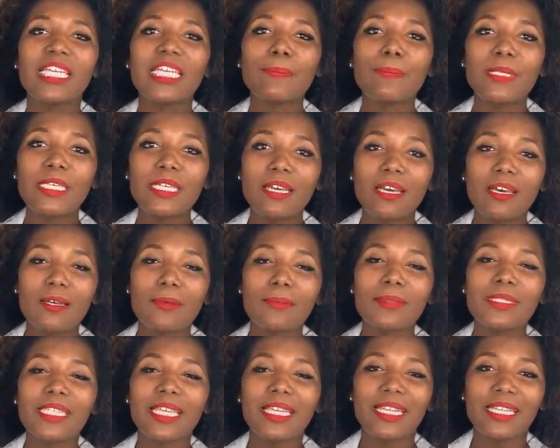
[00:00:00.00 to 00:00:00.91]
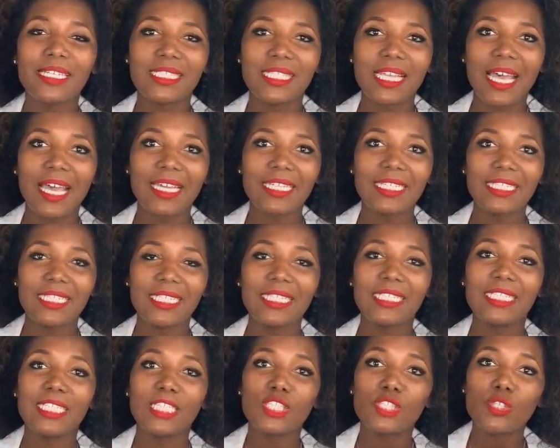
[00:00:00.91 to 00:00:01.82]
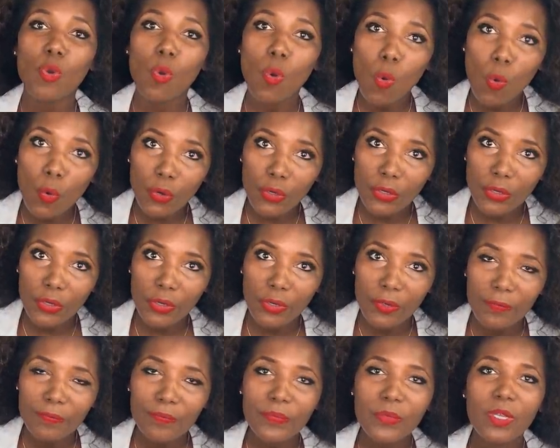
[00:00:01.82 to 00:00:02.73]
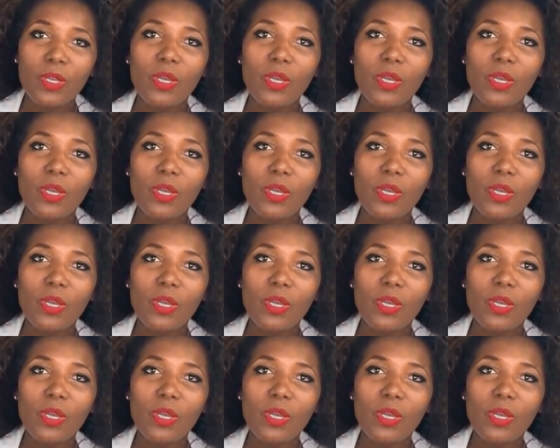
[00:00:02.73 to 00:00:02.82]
It becomes an anxiety disorder